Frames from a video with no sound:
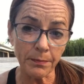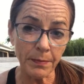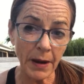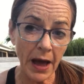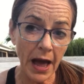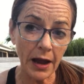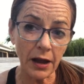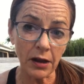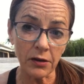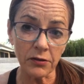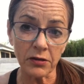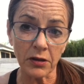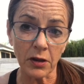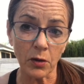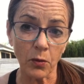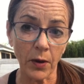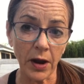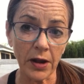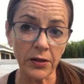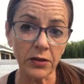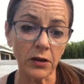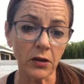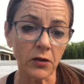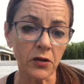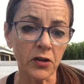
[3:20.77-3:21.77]
back into the
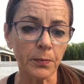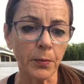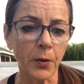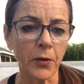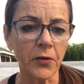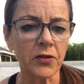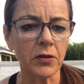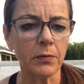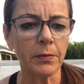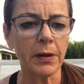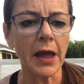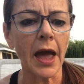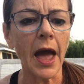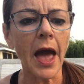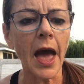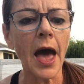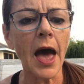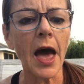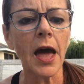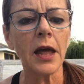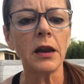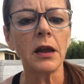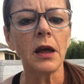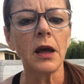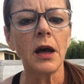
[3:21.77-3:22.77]
weight that you're supposed to be
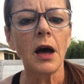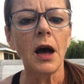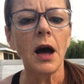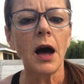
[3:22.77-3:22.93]
at.